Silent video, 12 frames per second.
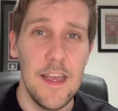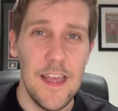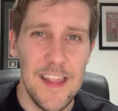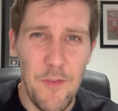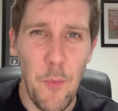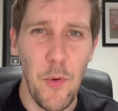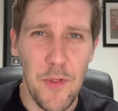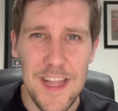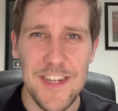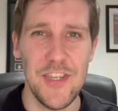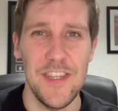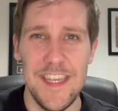And Liverpool
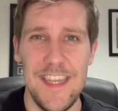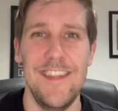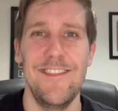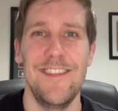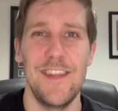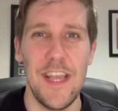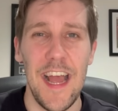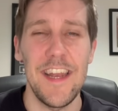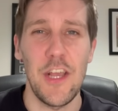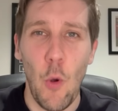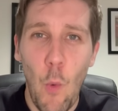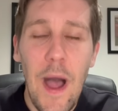actually kind
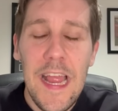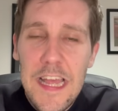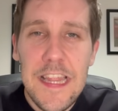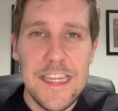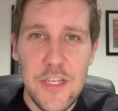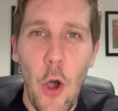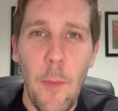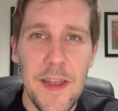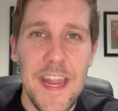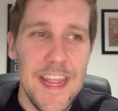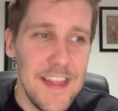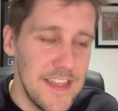of quietly
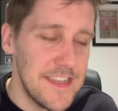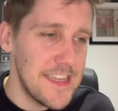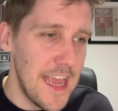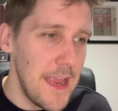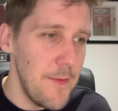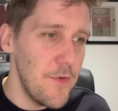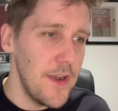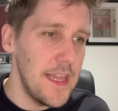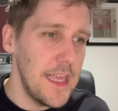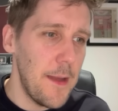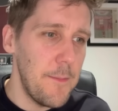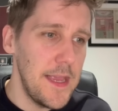dominate this game,
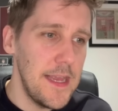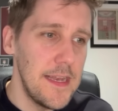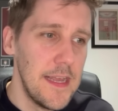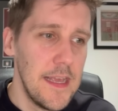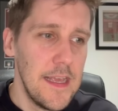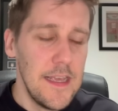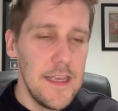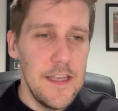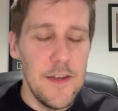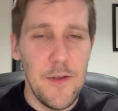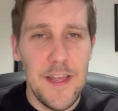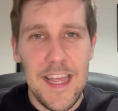really. I mean,
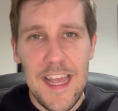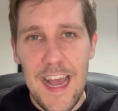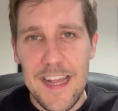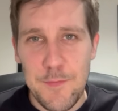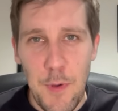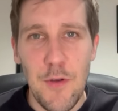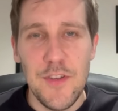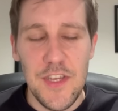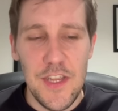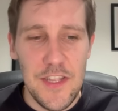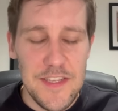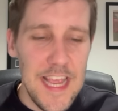you know, I
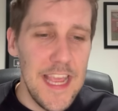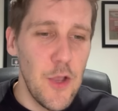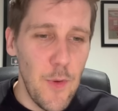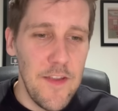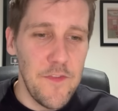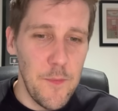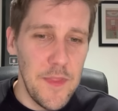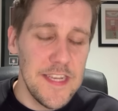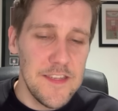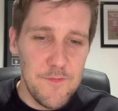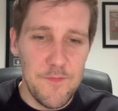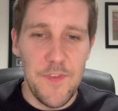suppose your takeaway from
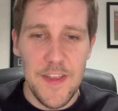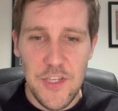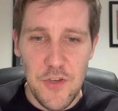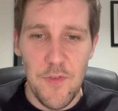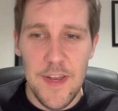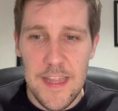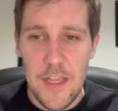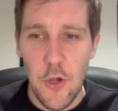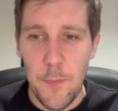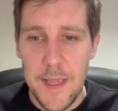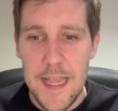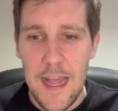this fixture really
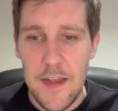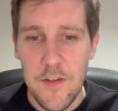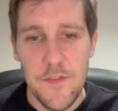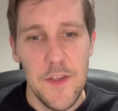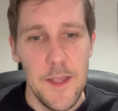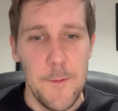could be kind of,